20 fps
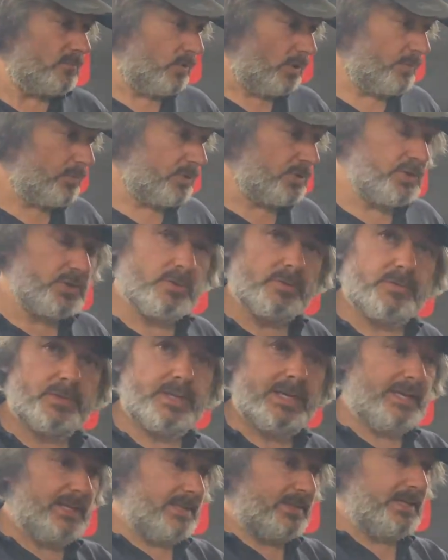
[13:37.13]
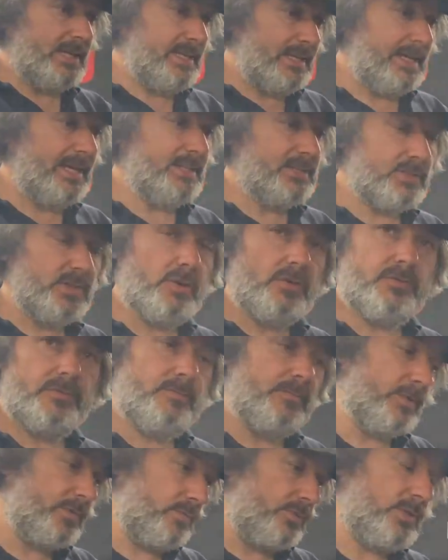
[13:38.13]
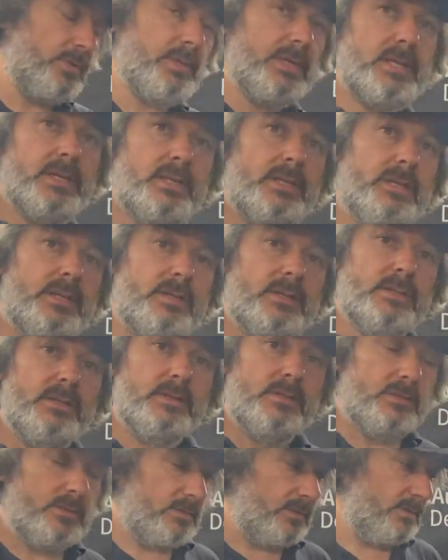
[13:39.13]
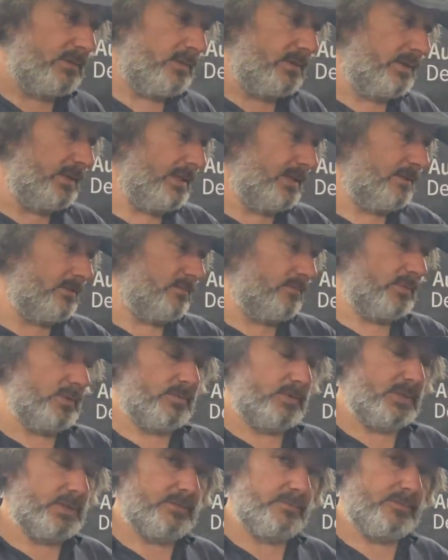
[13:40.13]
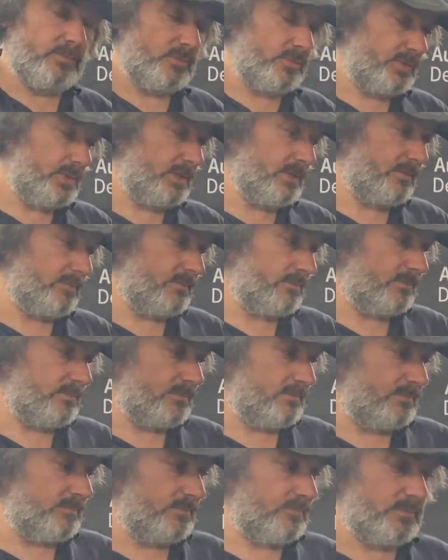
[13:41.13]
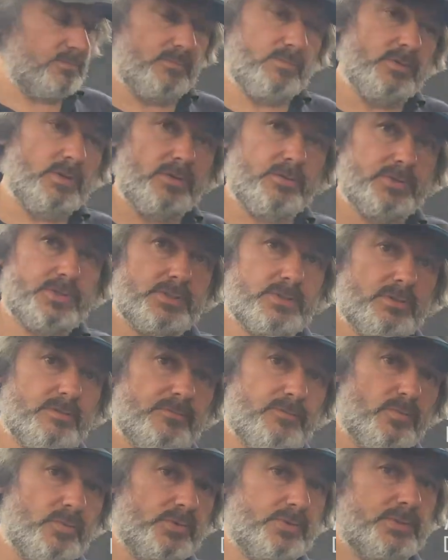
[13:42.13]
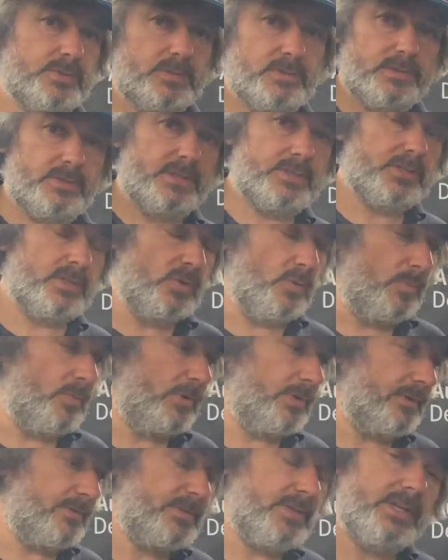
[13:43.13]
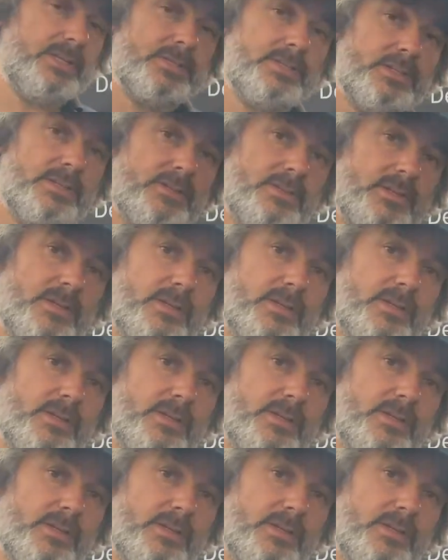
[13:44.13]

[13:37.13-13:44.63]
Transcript: why wouldn't you? The head's off. Might as well do it. And that, we don't need to forge it. Ours is not forged, and that's the whole point of testing